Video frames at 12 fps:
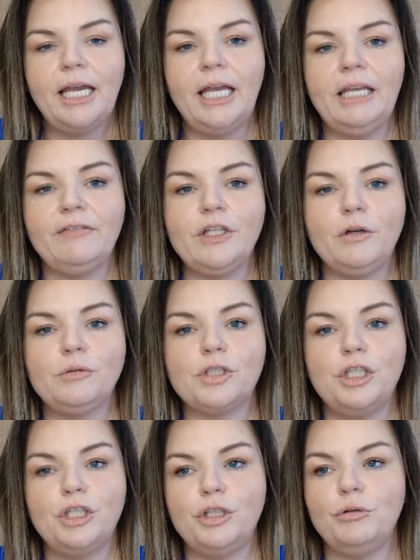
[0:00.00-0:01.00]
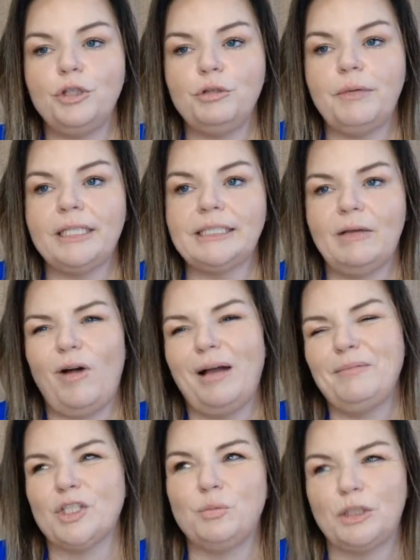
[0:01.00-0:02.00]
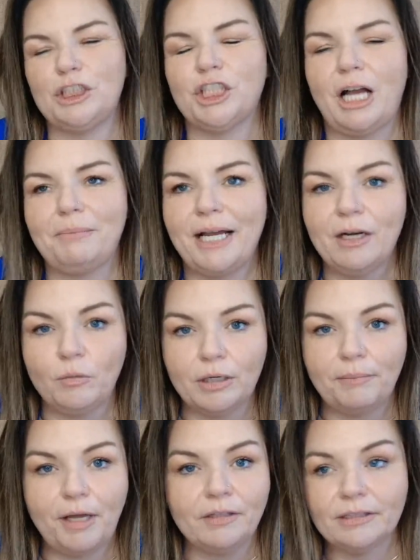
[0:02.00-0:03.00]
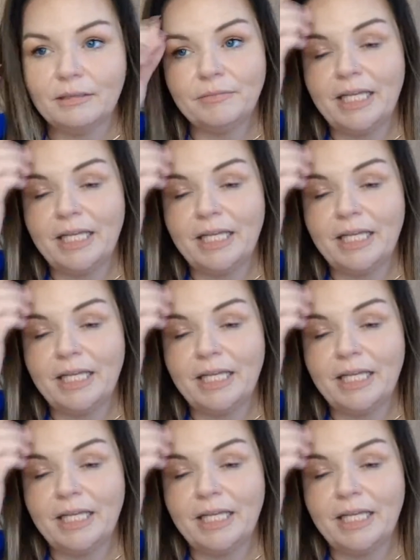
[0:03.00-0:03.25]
Even though to you, you may say, well, I'm just one shop, I don't want to bother them.